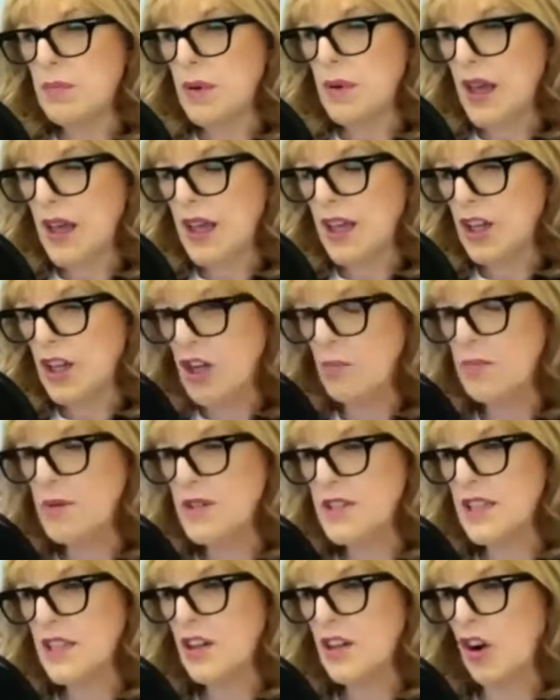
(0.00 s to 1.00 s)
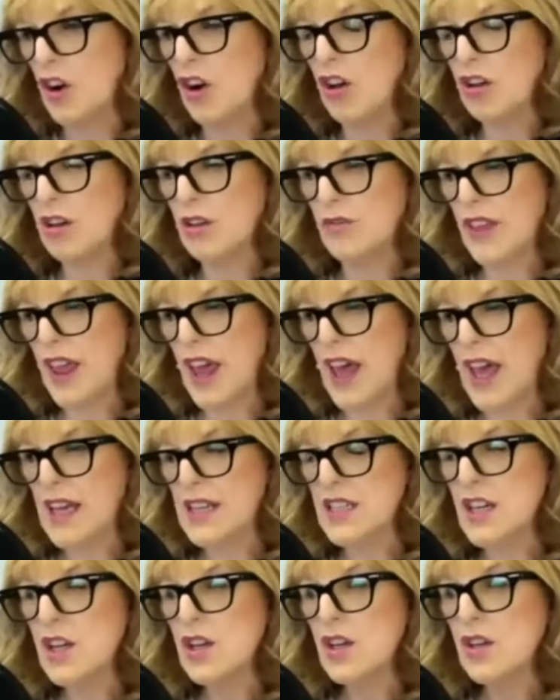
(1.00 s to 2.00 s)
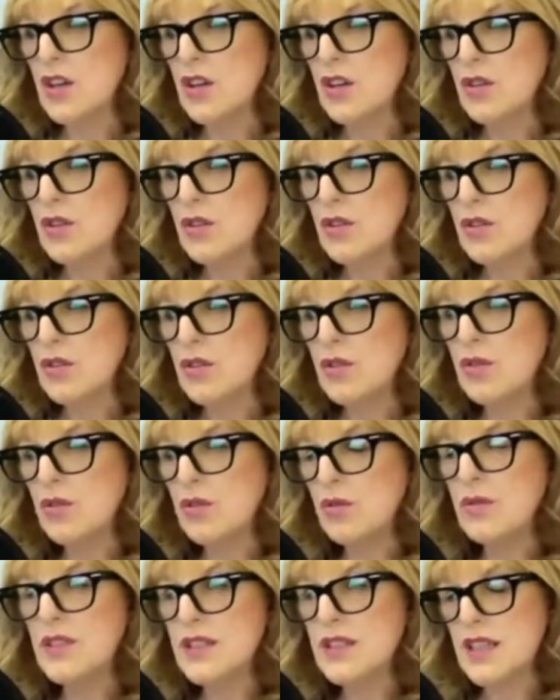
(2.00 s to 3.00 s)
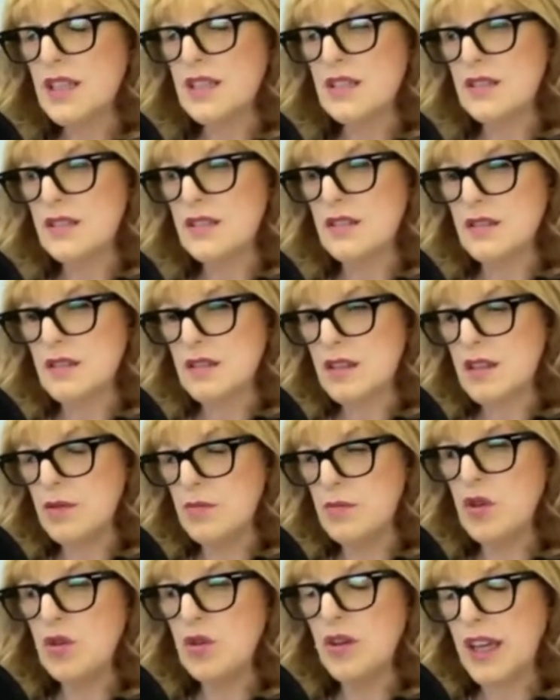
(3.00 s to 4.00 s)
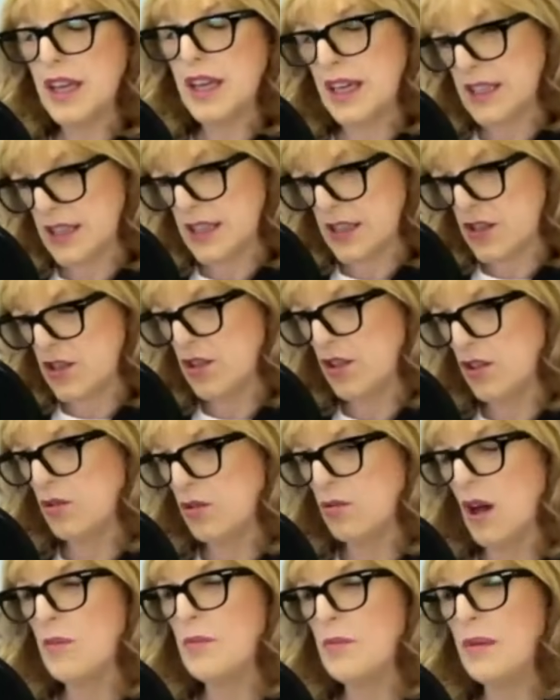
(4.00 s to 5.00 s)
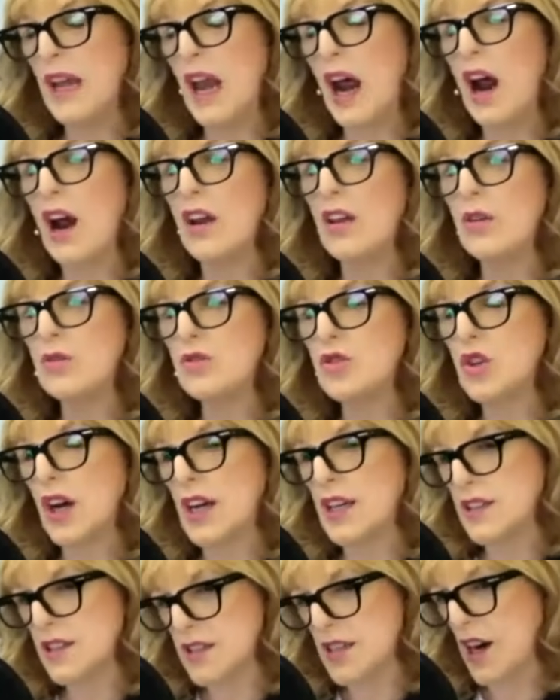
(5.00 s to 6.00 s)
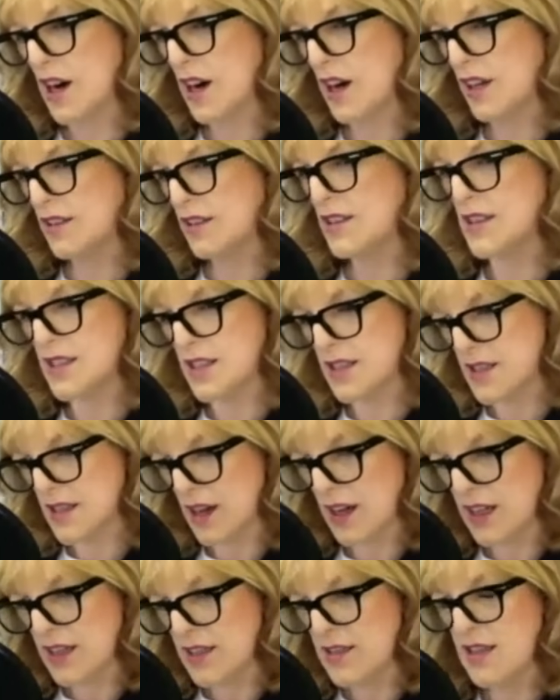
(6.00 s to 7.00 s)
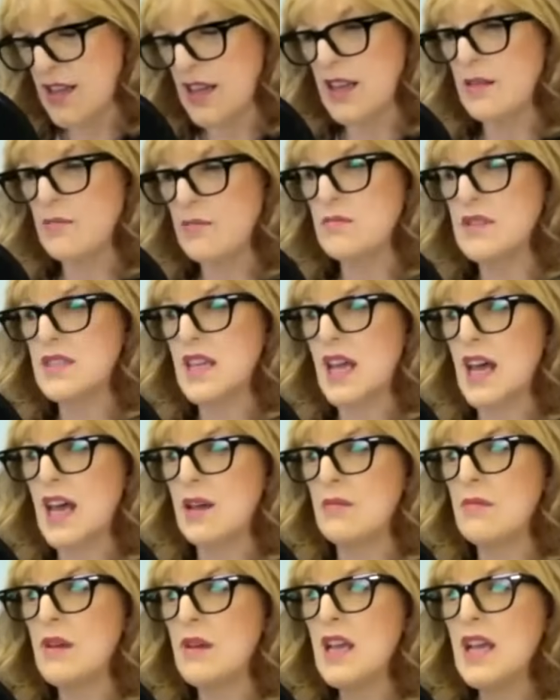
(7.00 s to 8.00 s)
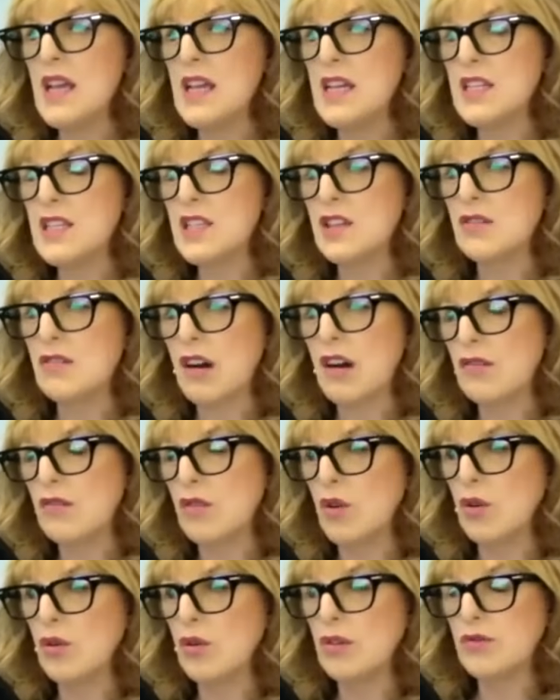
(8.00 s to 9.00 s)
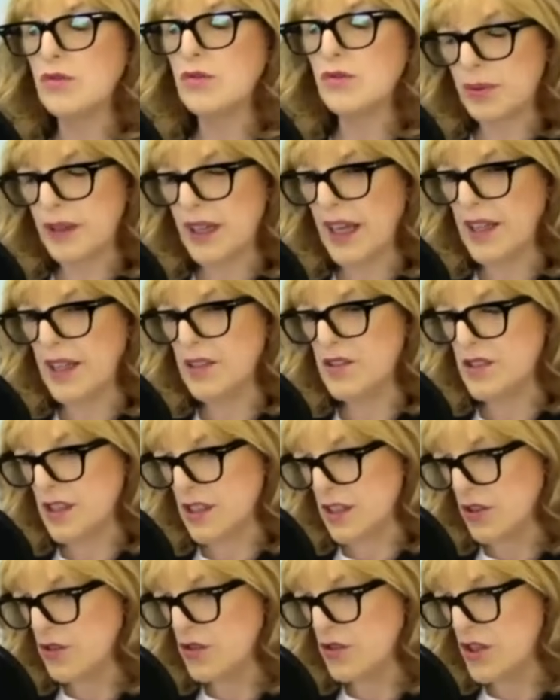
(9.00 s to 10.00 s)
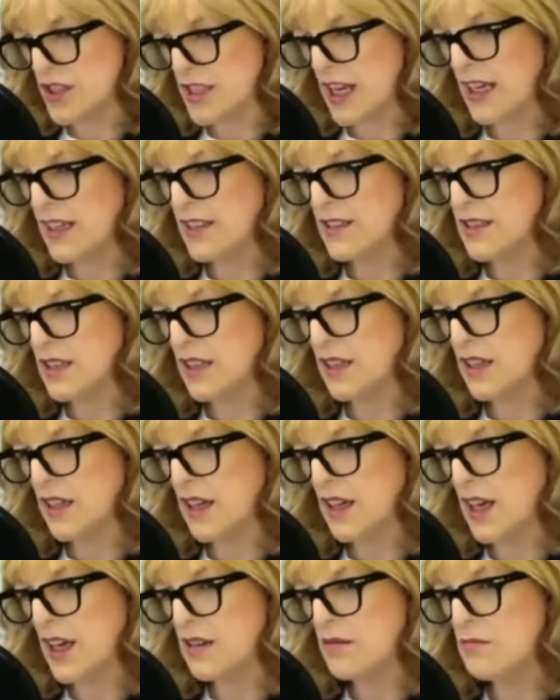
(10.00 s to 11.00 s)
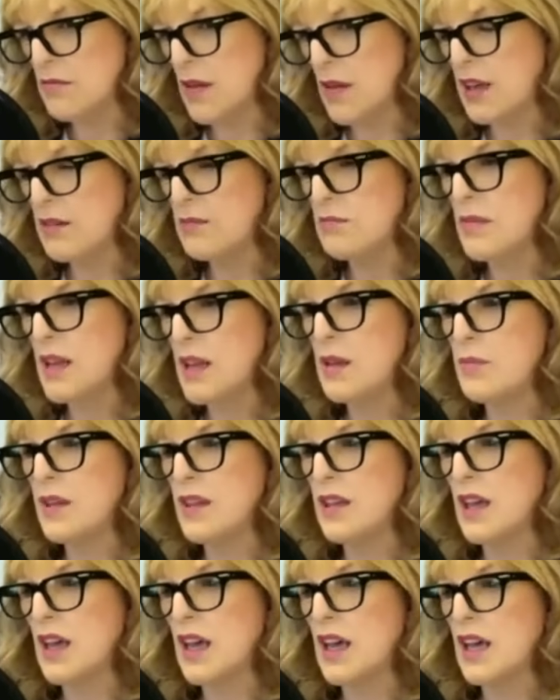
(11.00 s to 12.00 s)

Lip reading: encompassing all of that. Who is this communicated to? I mean, are you trying to target the design teams? Is there a role for planners in understanding and maybe